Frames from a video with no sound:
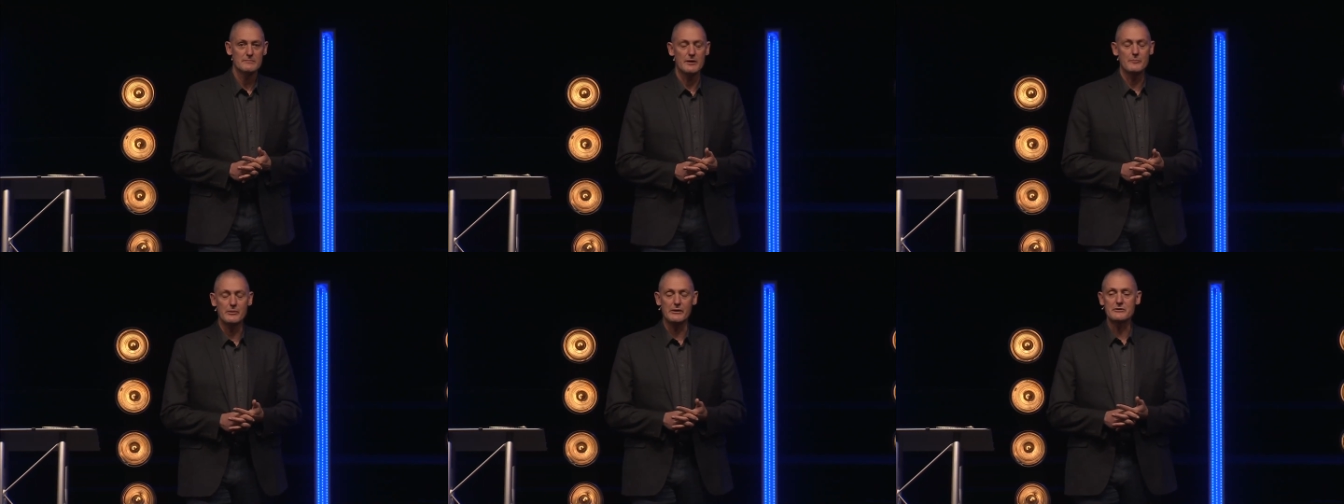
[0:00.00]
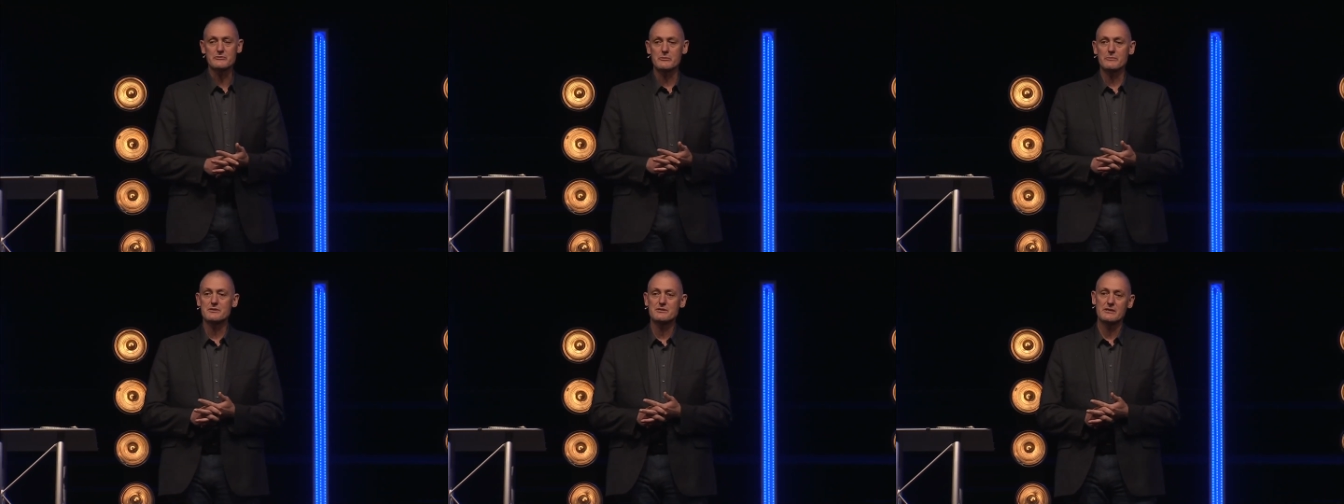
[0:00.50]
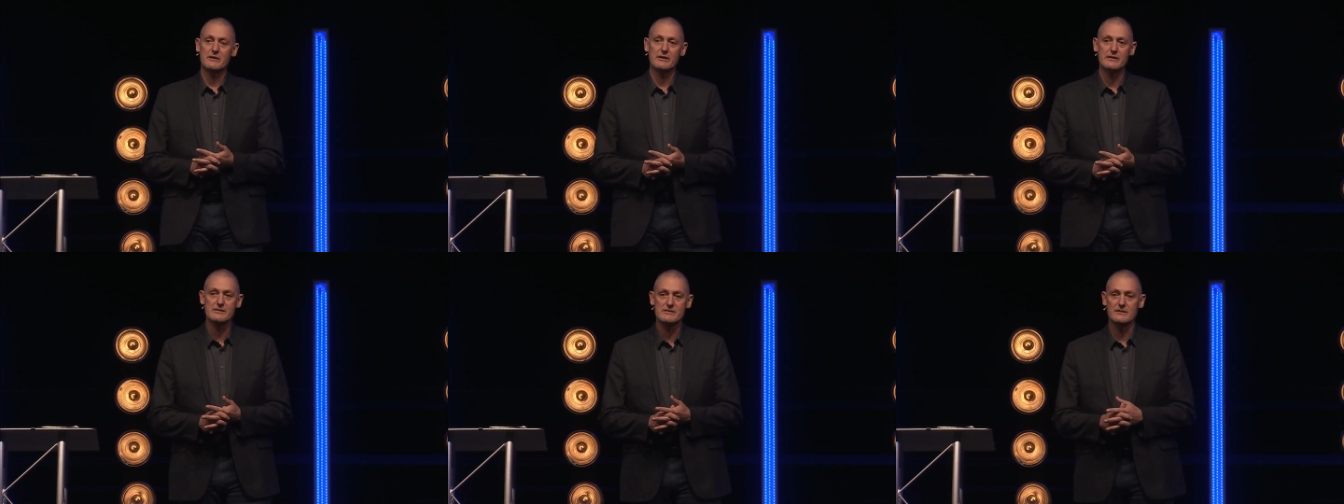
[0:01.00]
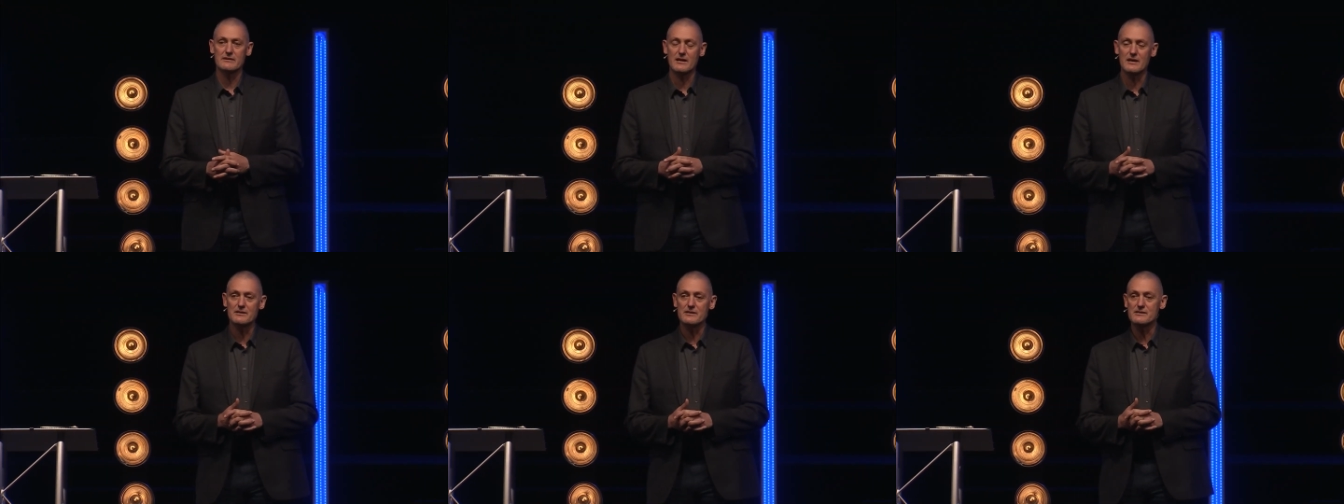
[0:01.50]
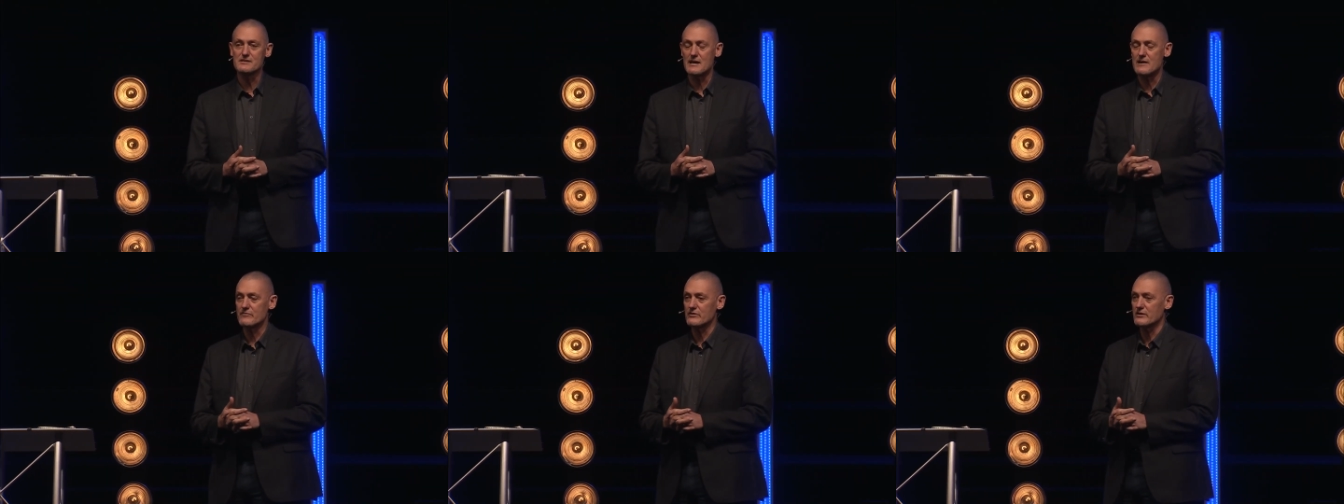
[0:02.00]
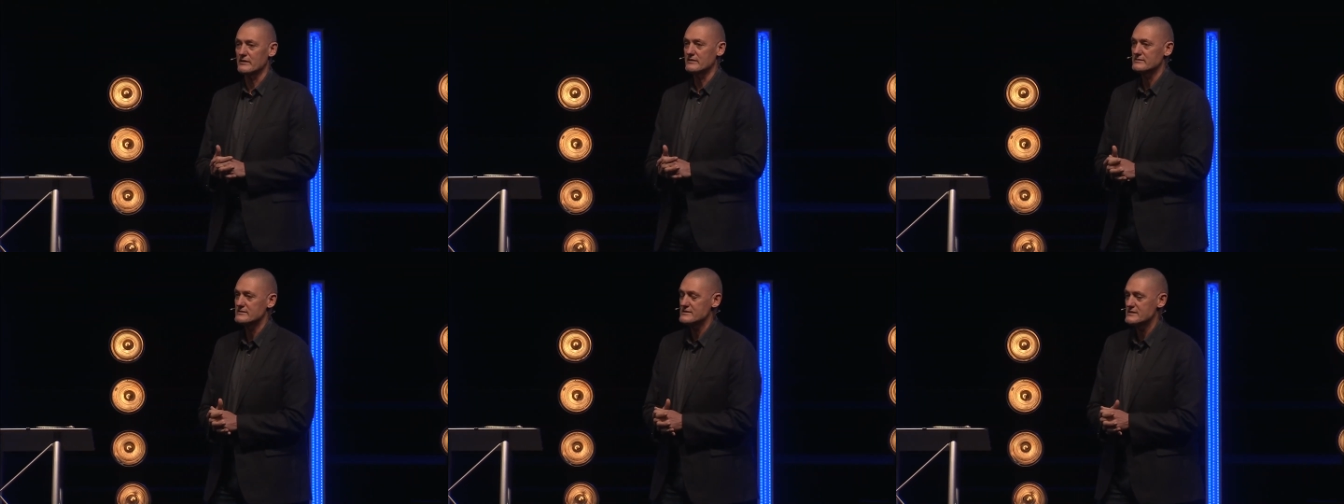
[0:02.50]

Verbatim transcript: My parents were missionaries in Kenya, East Africa.